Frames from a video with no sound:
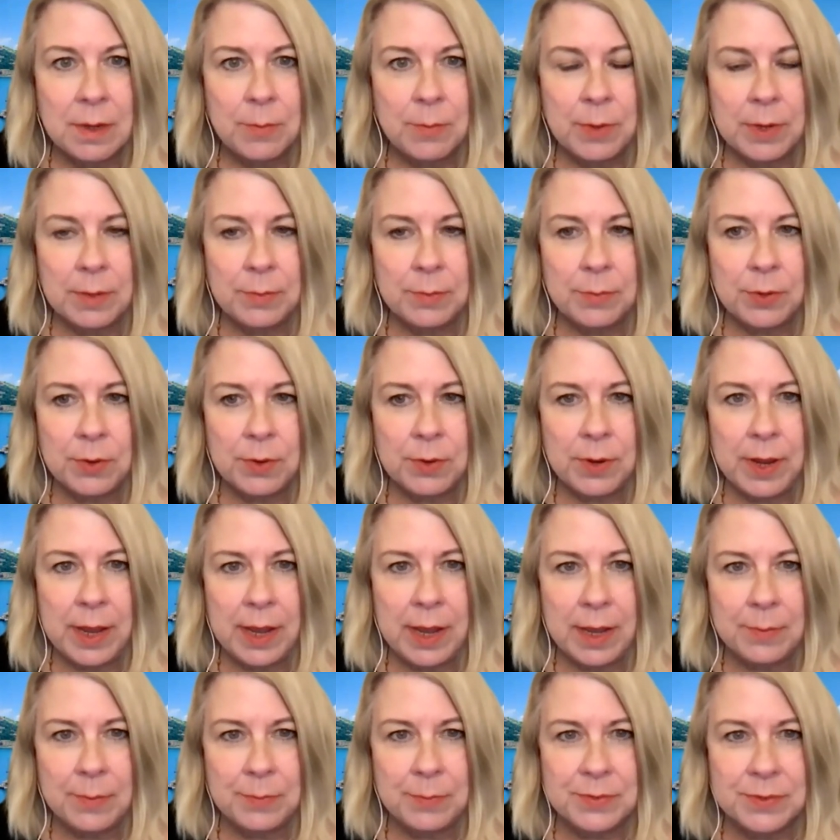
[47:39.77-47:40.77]
but
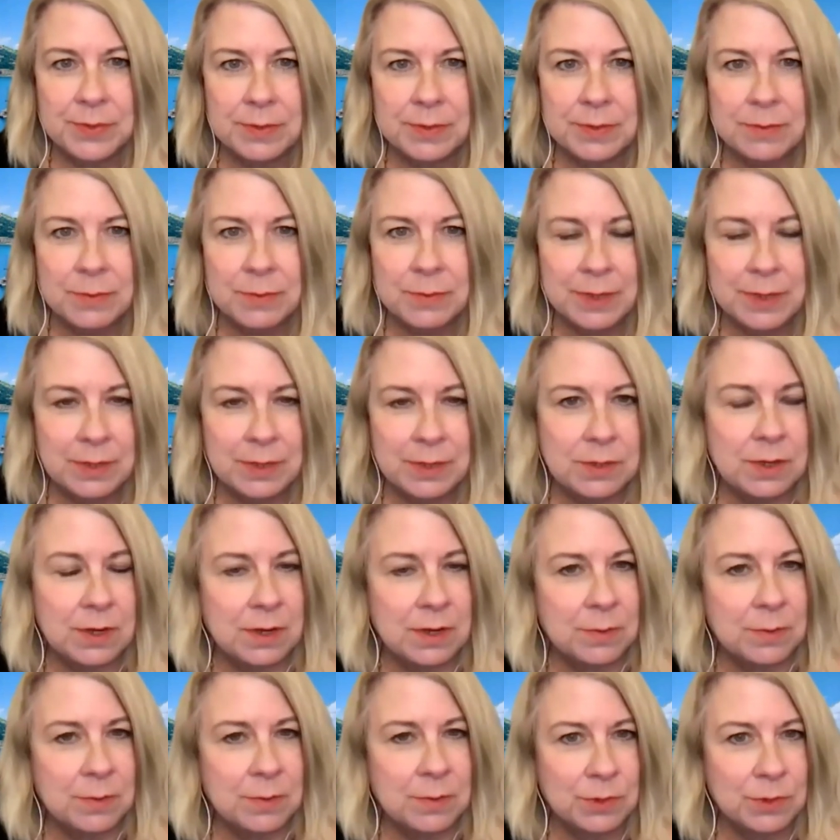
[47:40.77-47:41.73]
perhaps we can talk